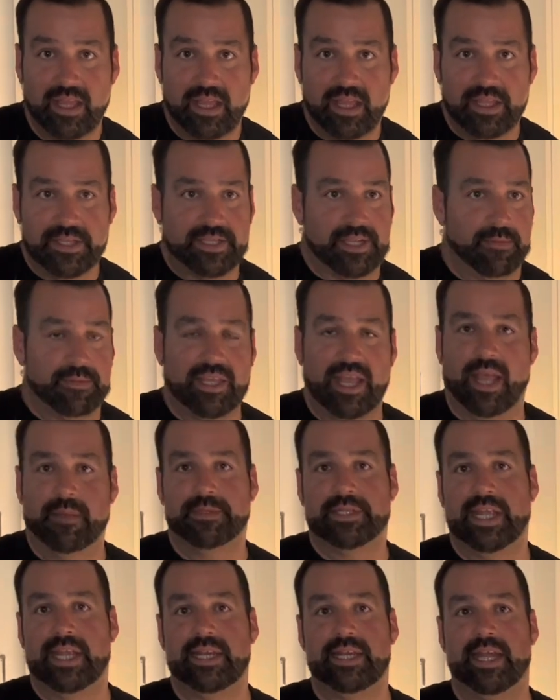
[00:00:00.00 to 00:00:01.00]

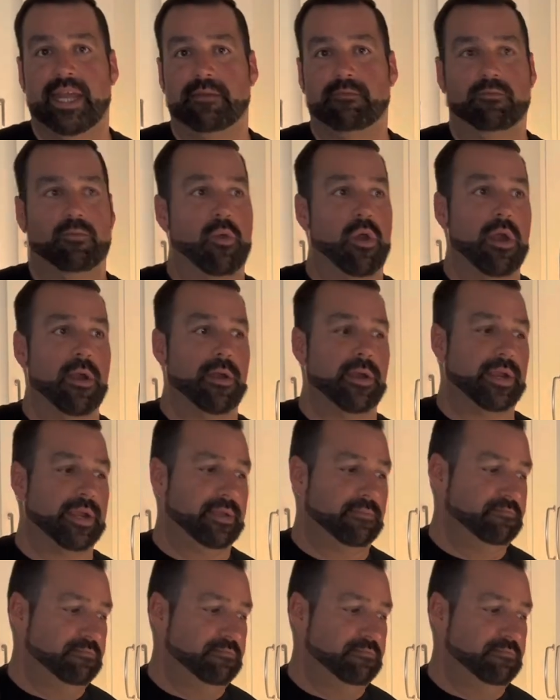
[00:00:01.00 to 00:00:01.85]
sometimes eating at work,